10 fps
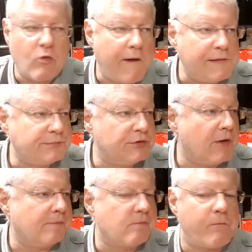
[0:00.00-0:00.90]
and
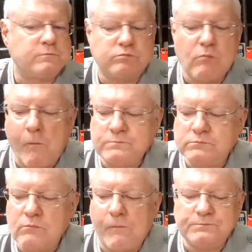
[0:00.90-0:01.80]
put
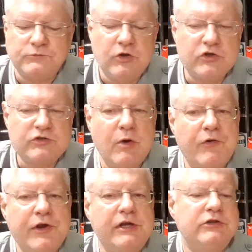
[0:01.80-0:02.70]
no
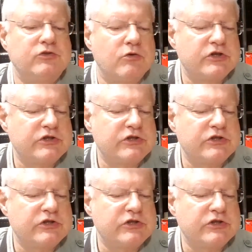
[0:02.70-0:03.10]
smoking indoor